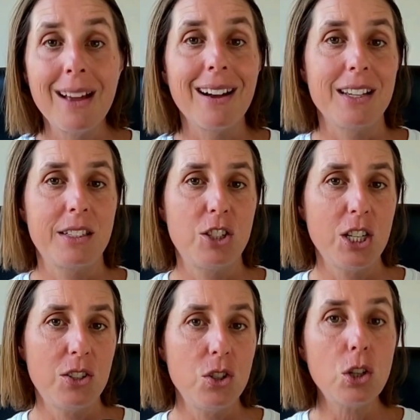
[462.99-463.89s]
I
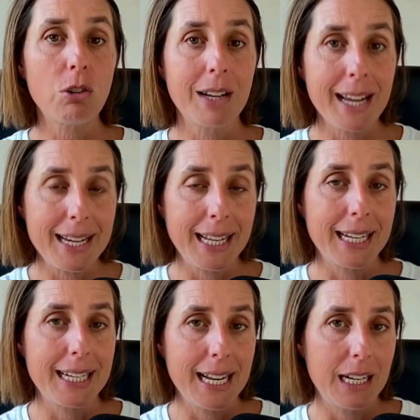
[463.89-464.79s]
suggest you creating a
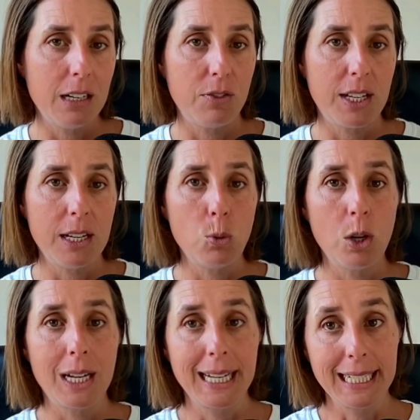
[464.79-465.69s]
negative
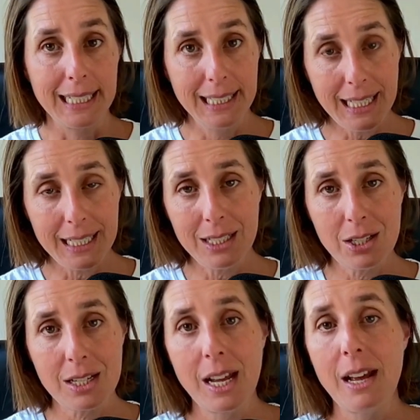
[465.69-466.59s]
keyword list